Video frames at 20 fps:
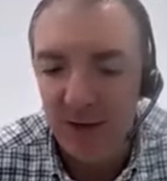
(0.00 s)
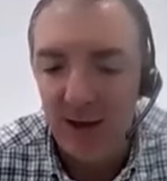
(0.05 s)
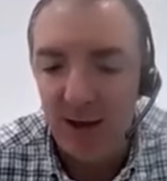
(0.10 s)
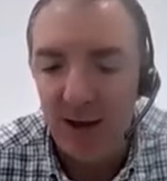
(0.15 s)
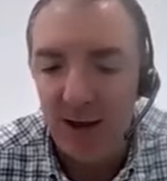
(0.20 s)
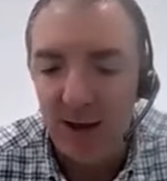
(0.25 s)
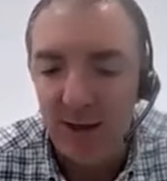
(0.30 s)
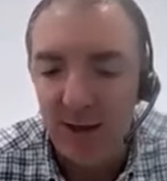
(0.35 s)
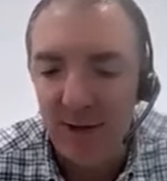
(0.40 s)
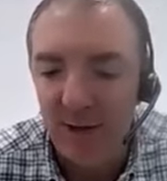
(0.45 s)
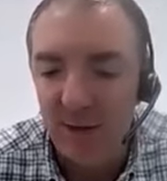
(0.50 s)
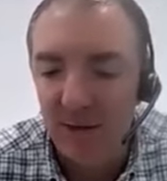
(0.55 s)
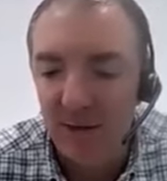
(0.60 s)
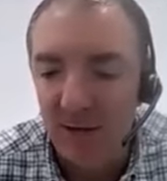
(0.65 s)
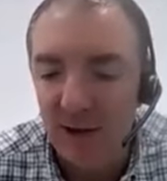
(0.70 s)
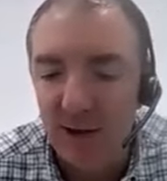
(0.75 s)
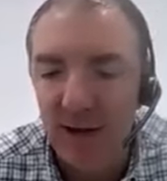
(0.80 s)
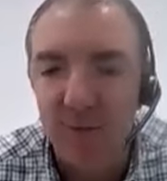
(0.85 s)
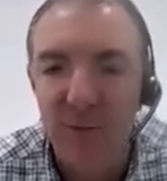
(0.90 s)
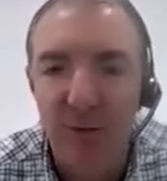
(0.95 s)
in
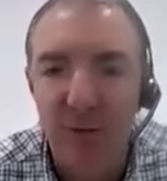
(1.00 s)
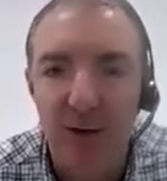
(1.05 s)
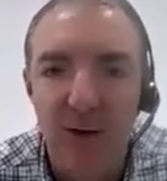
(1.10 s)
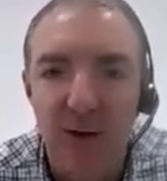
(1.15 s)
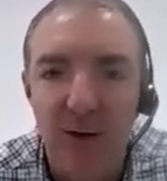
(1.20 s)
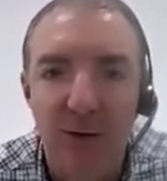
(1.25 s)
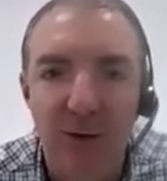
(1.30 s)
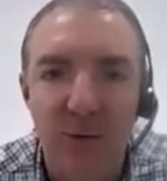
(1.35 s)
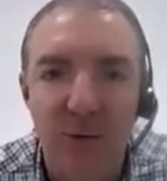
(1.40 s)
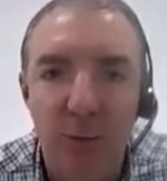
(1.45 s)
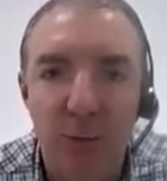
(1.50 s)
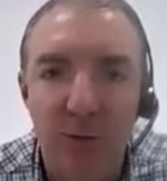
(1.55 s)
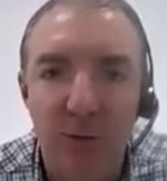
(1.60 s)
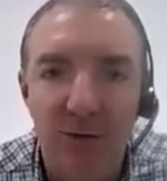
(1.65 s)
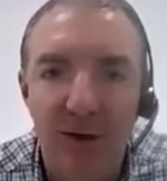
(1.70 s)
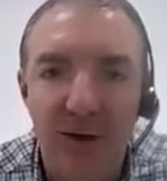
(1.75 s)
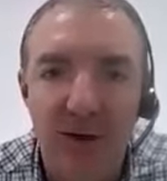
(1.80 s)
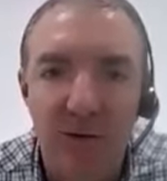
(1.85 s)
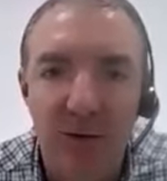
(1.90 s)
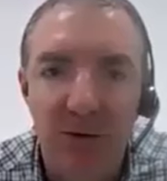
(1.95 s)
delivering those
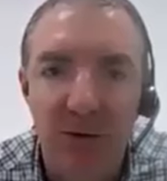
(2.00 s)
projects